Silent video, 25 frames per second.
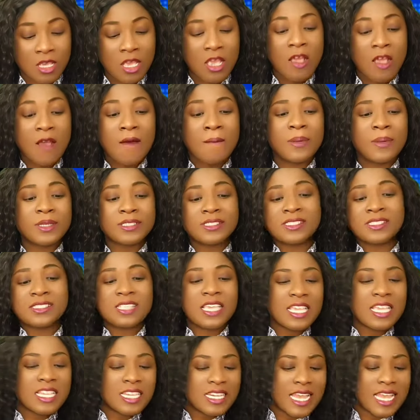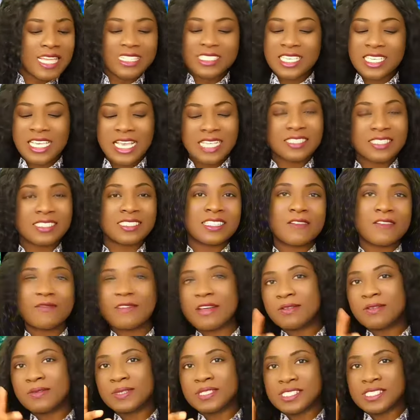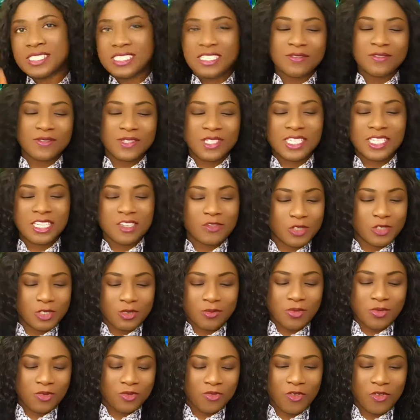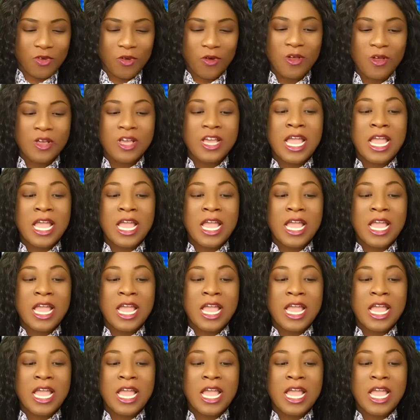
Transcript: Someone play me. Jesus, you are for me.